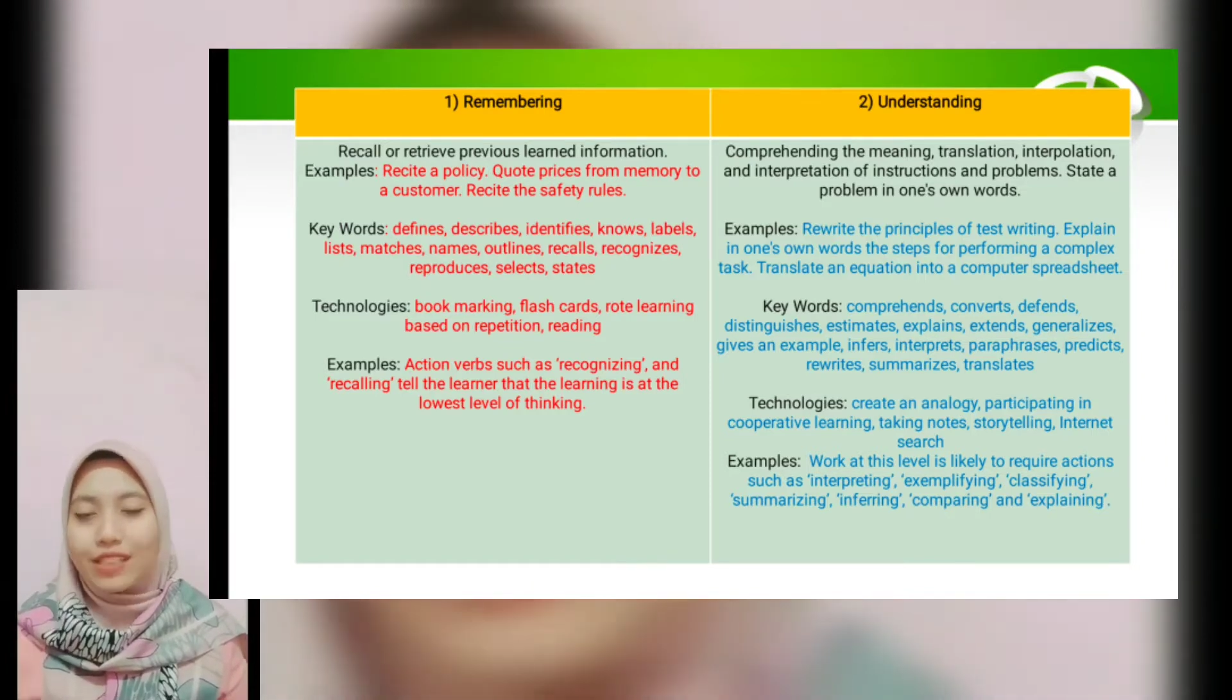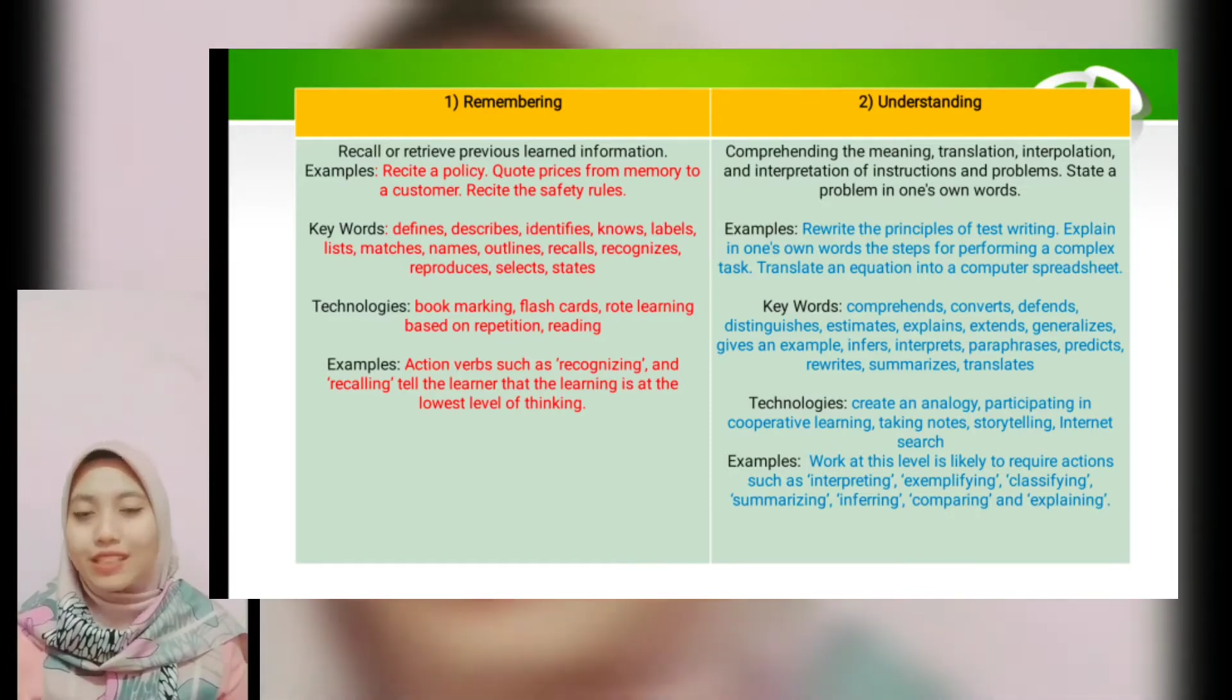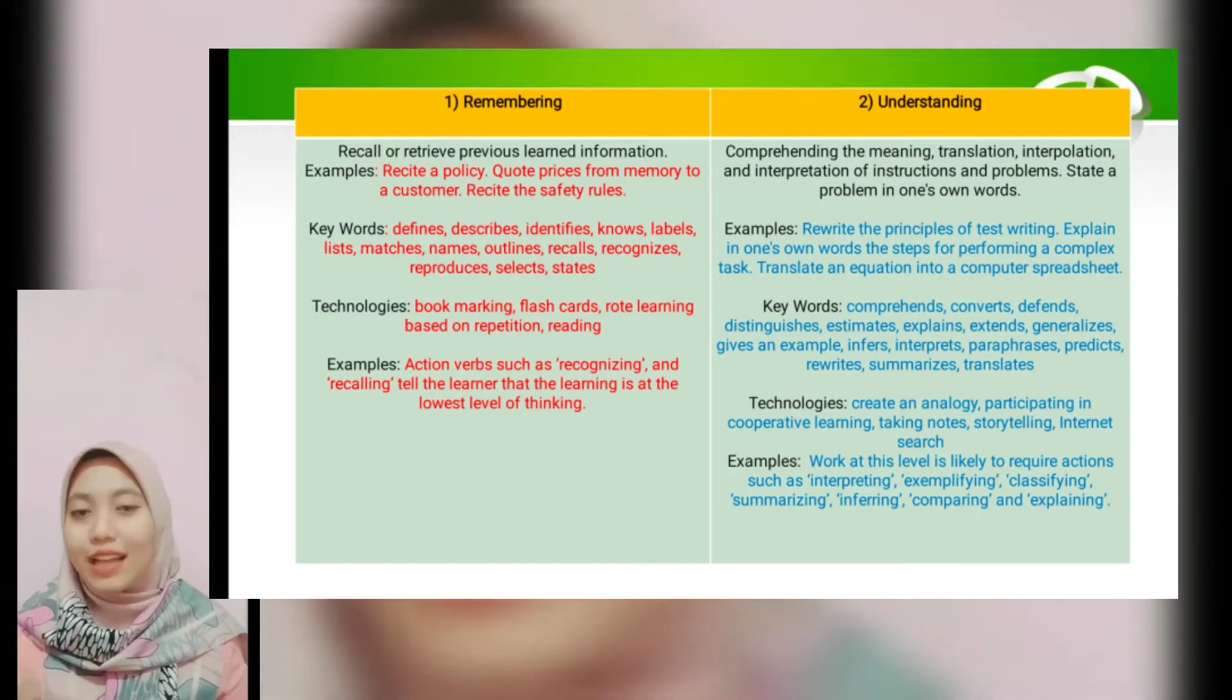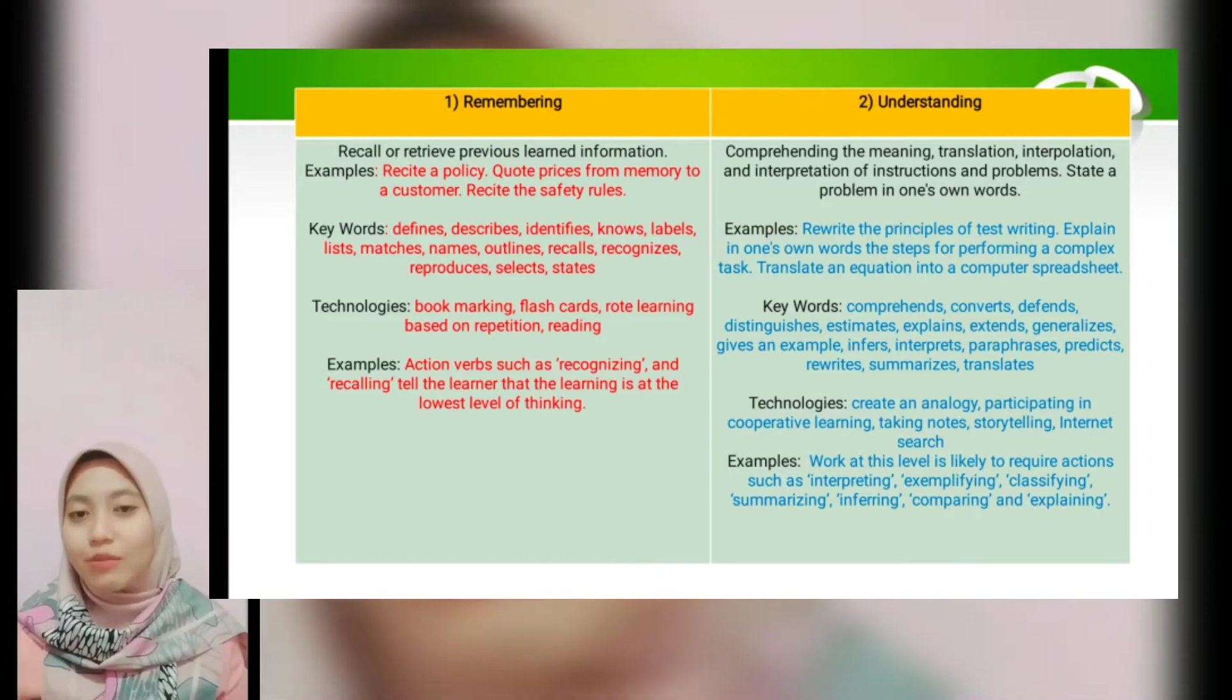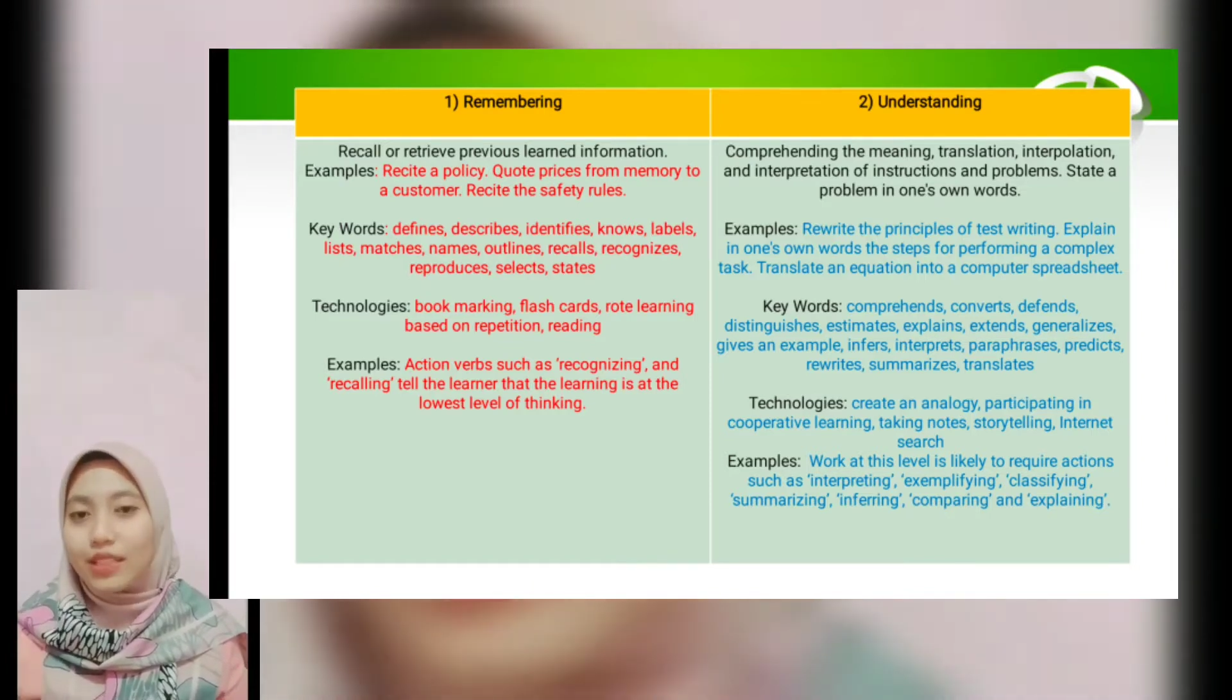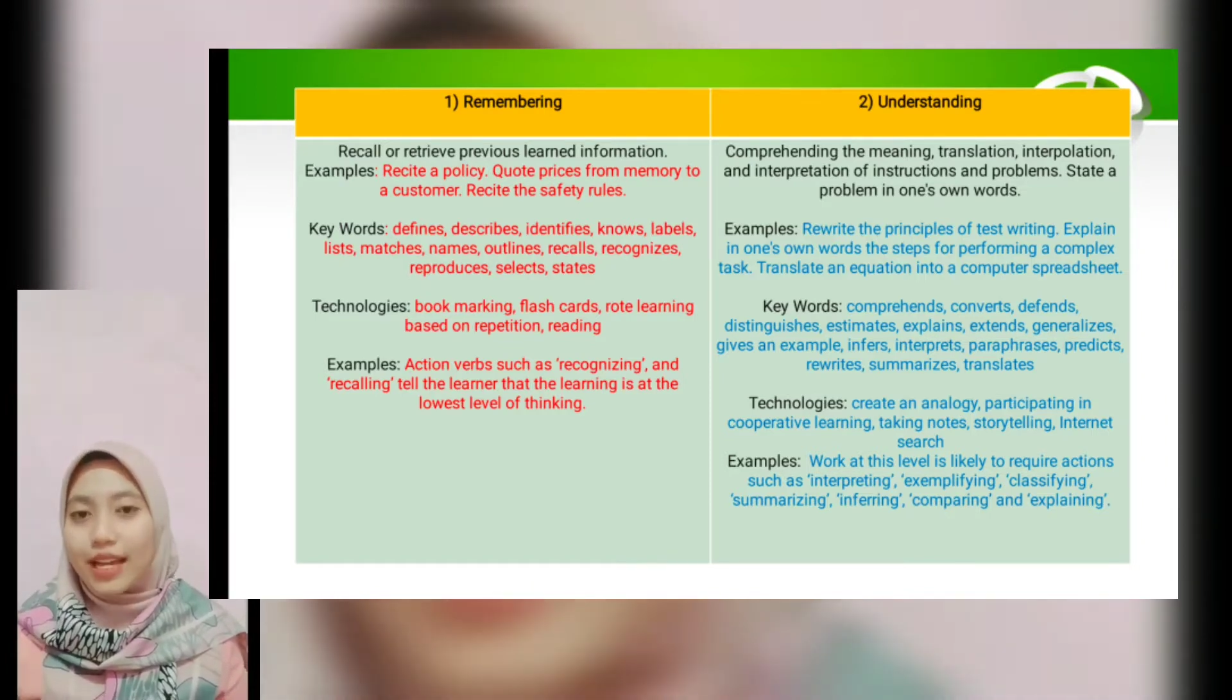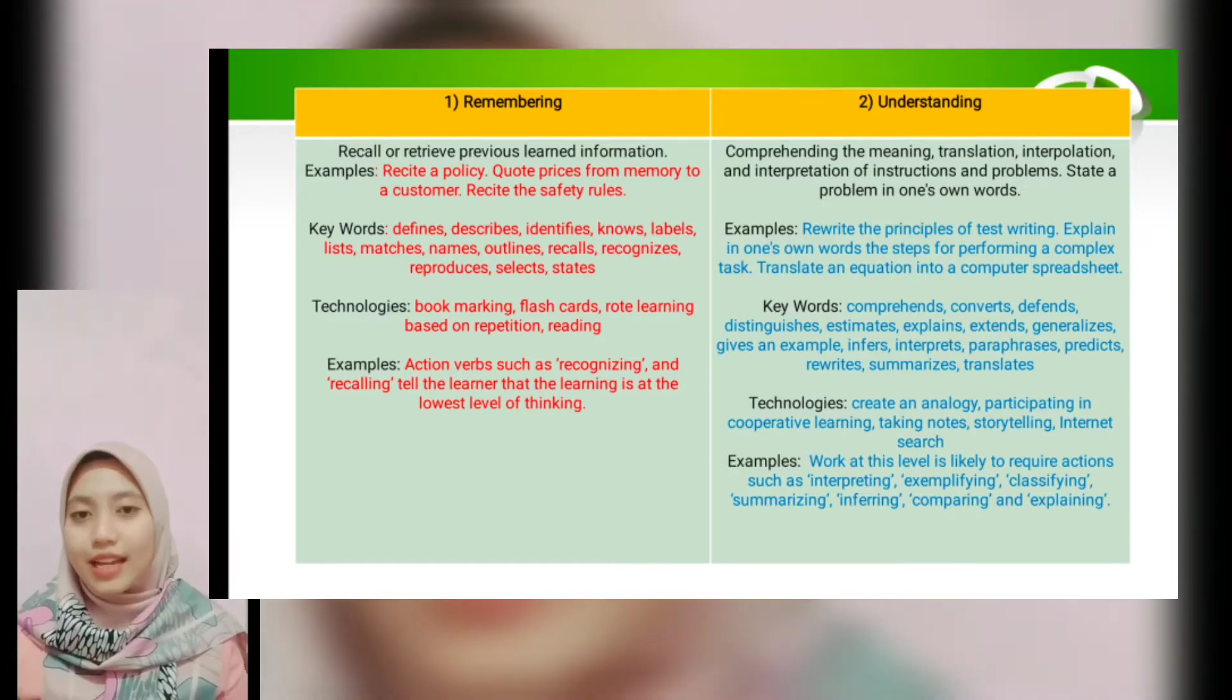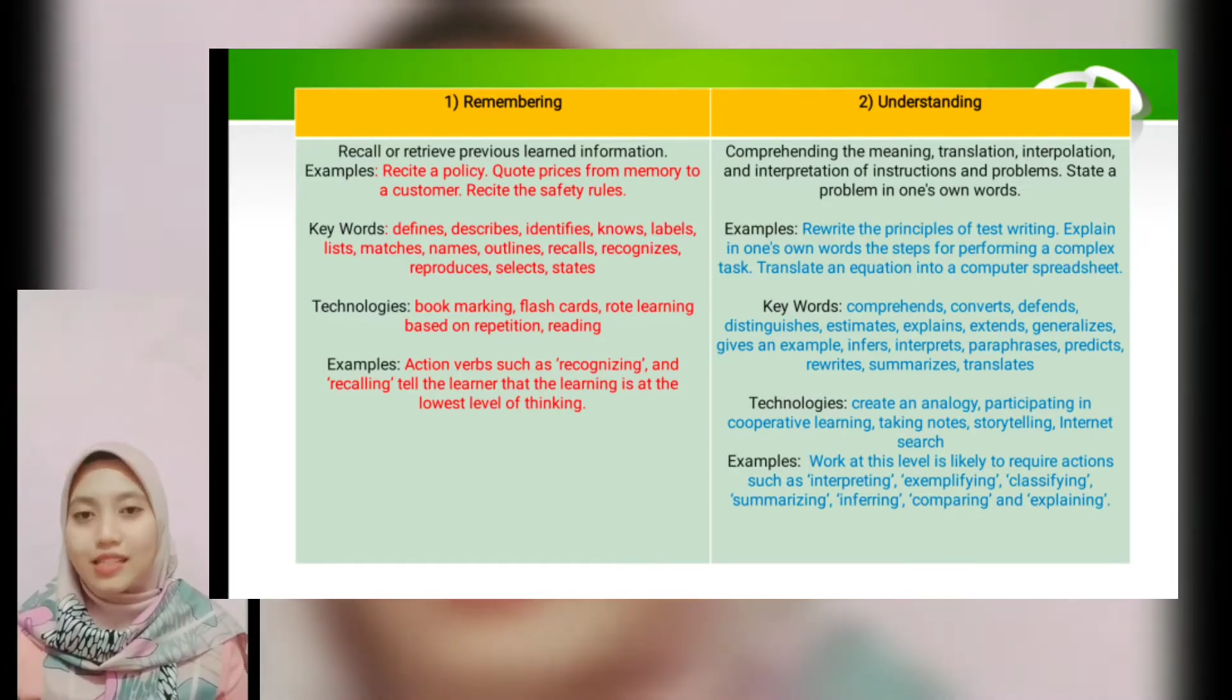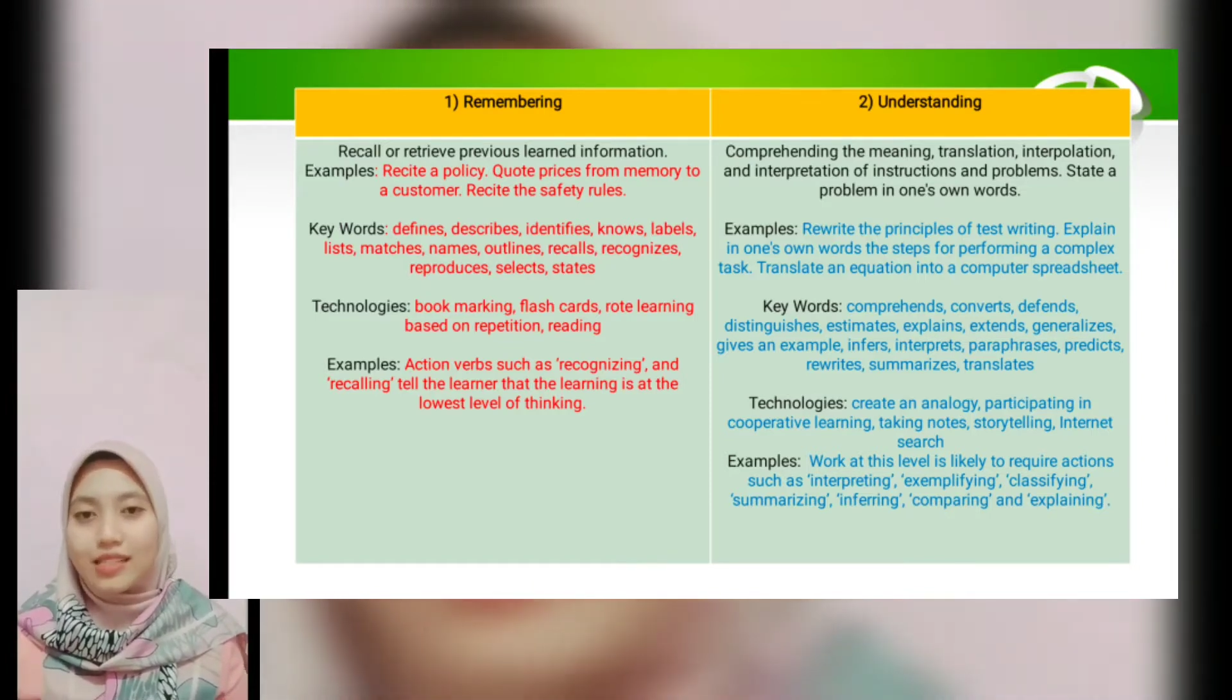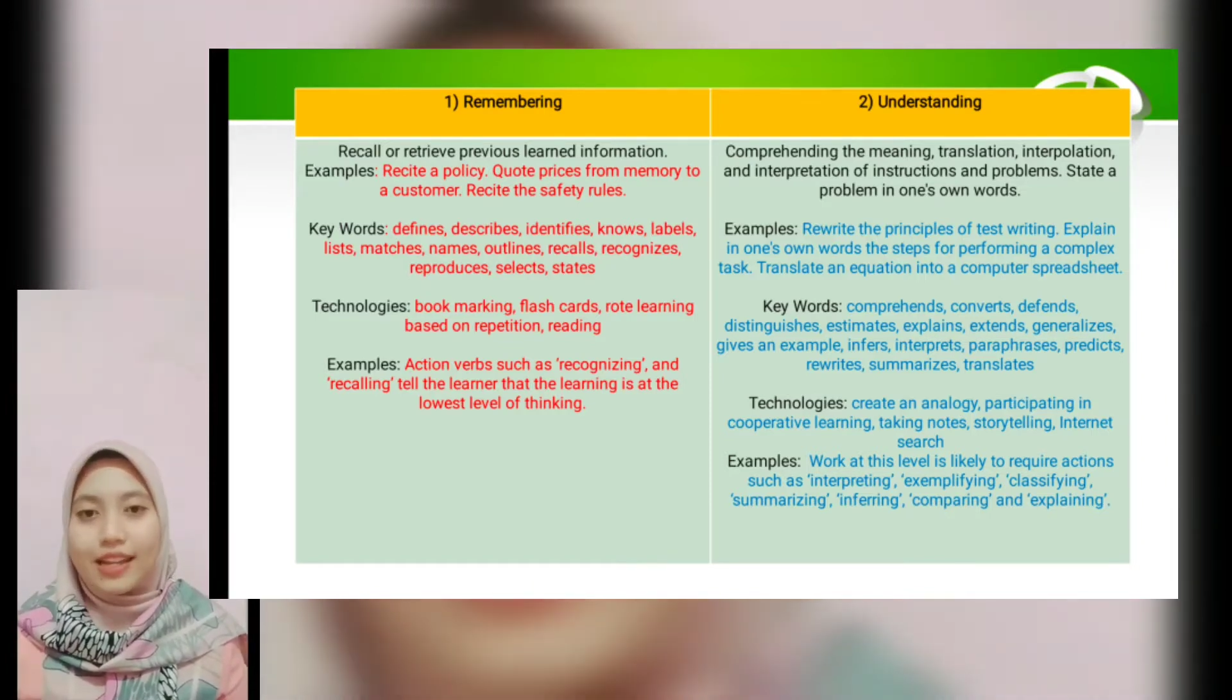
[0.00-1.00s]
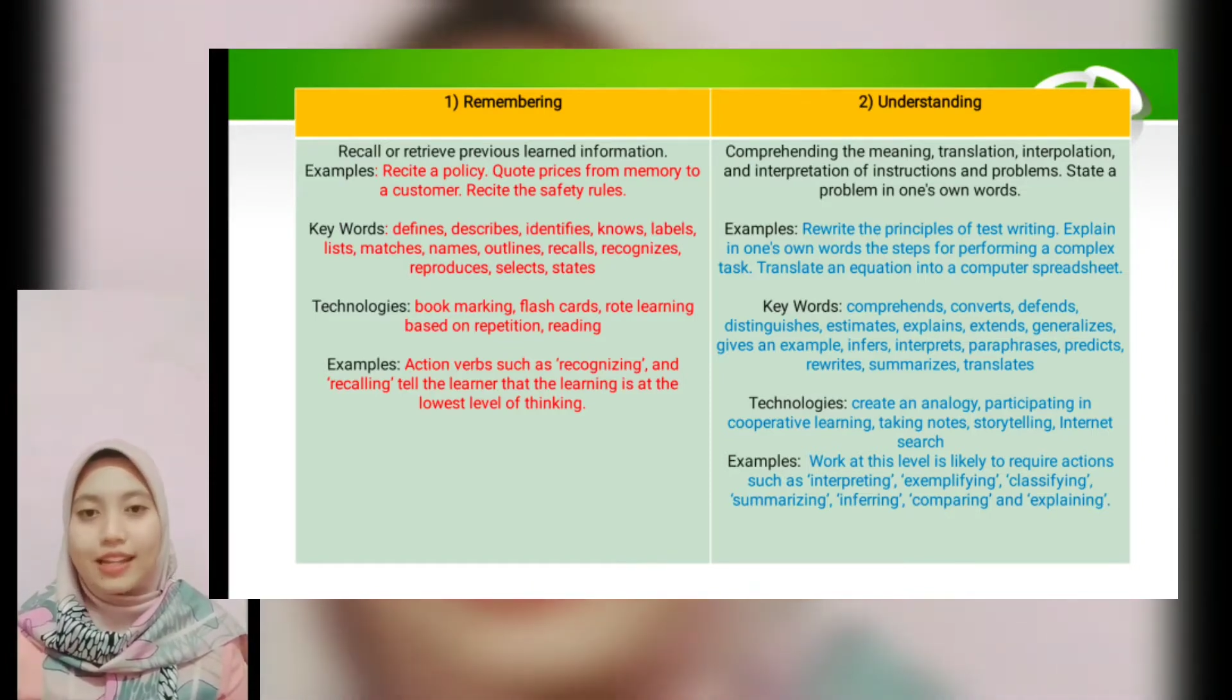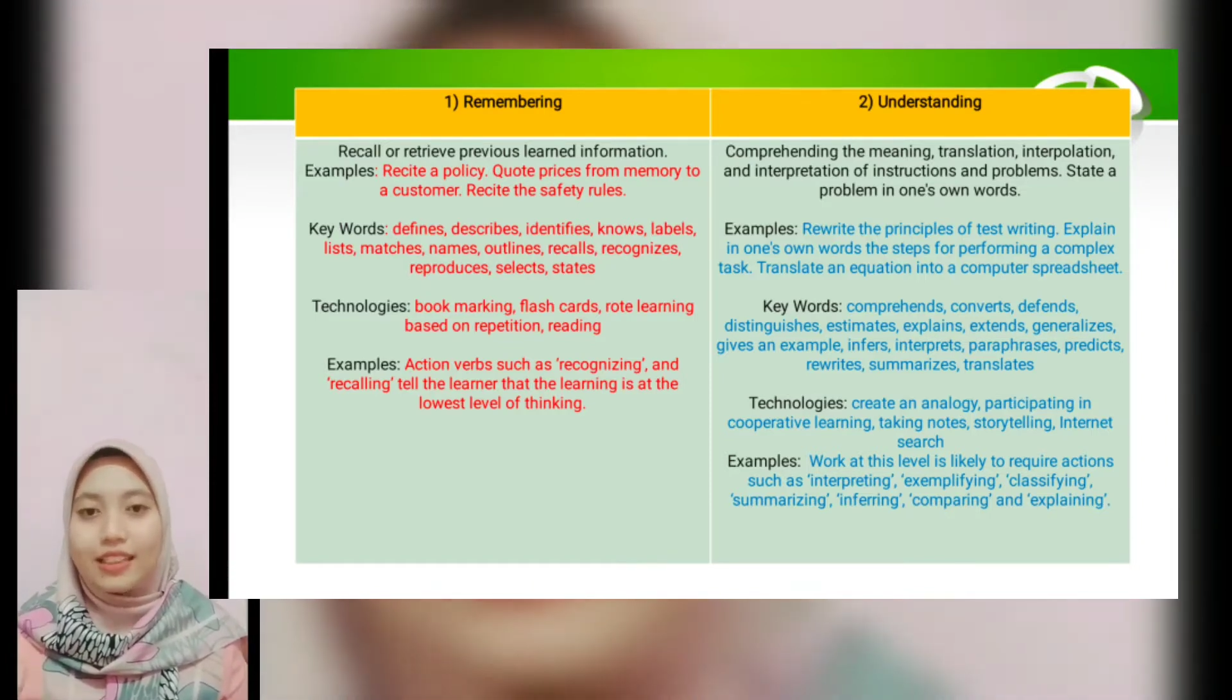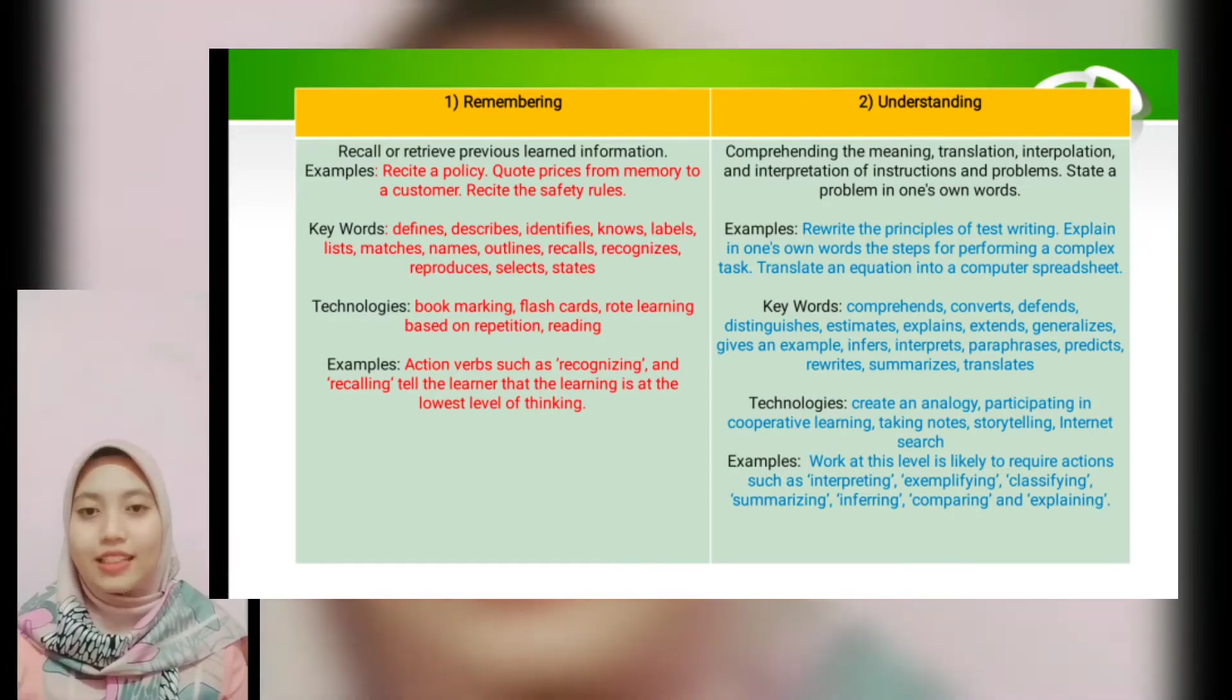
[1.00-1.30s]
subjects that the